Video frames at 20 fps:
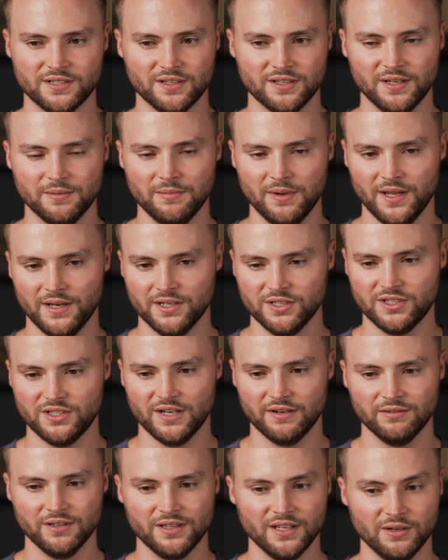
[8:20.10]
like managed
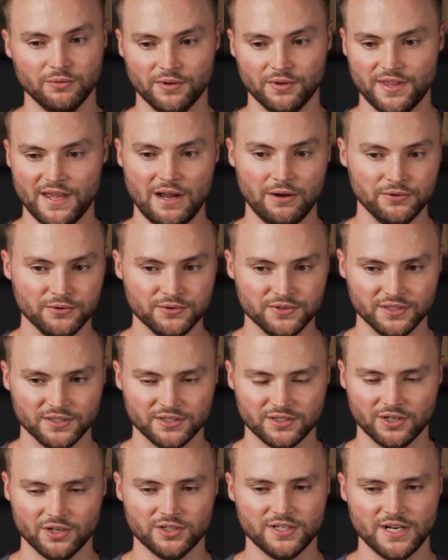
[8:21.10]
everything without using
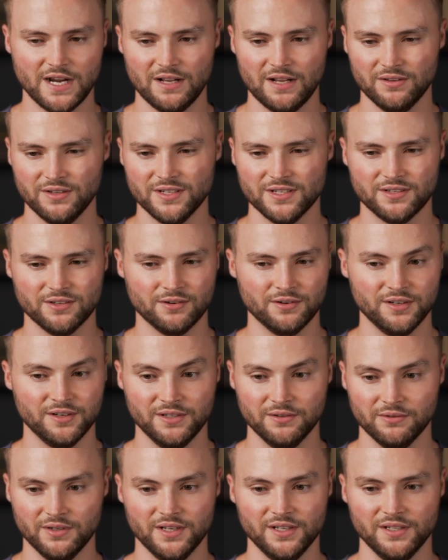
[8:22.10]
Search Atlas or
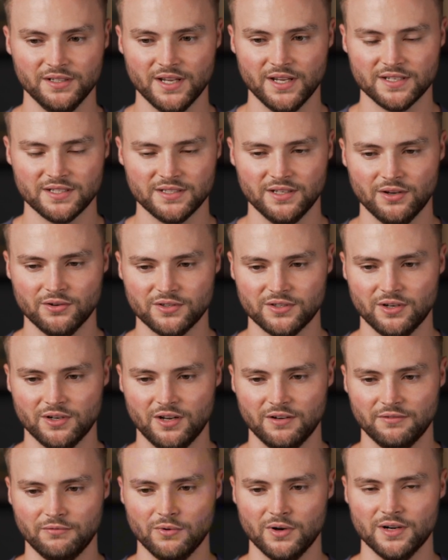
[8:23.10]
any any SEO
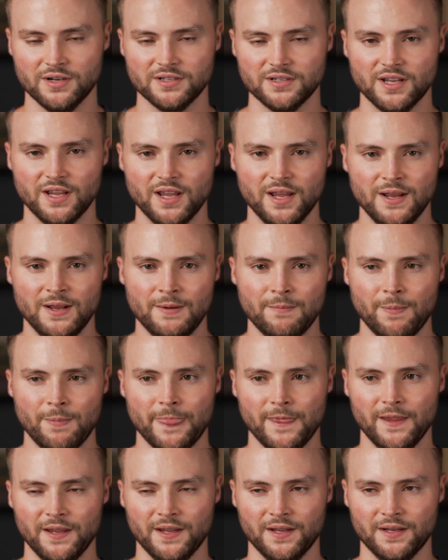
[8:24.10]
softwares,
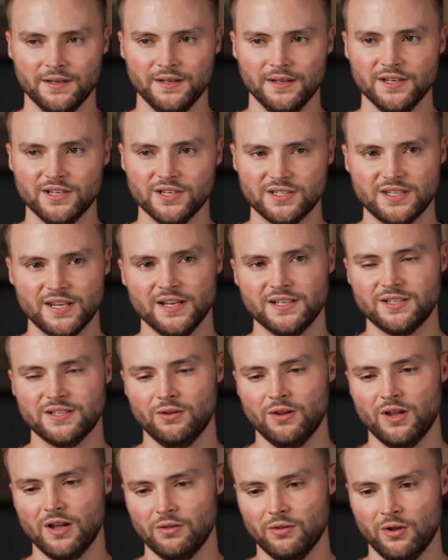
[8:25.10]
and it just takes a
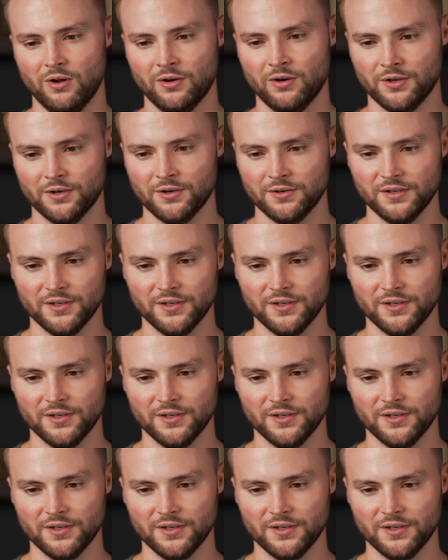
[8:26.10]
lot longer.